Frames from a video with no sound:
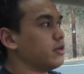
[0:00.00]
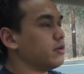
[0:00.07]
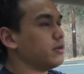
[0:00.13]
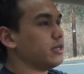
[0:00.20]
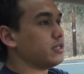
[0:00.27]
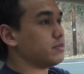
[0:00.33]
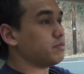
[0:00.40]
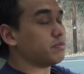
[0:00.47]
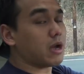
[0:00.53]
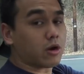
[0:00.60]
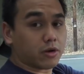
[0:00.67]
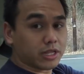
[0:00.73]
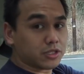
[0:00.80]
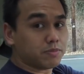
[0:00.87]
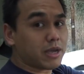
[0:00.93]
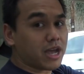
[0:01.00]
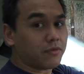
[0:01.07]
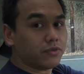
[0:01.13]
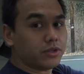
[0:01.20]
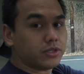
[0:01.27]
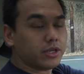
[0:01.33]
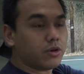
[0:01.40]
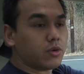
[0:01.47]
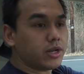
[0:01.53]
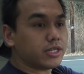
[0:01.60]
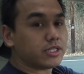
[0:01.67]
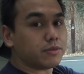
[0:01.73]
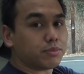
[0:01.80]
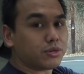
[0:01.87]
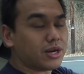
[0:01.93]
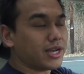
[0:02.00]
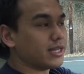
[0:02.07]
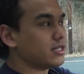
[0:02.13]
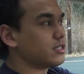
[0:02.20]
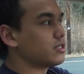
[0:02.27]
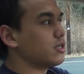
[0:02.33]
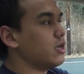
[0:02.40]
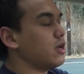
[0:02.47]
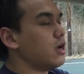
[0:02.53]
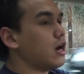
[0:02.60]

know, that's bad for the Tiguan is the price.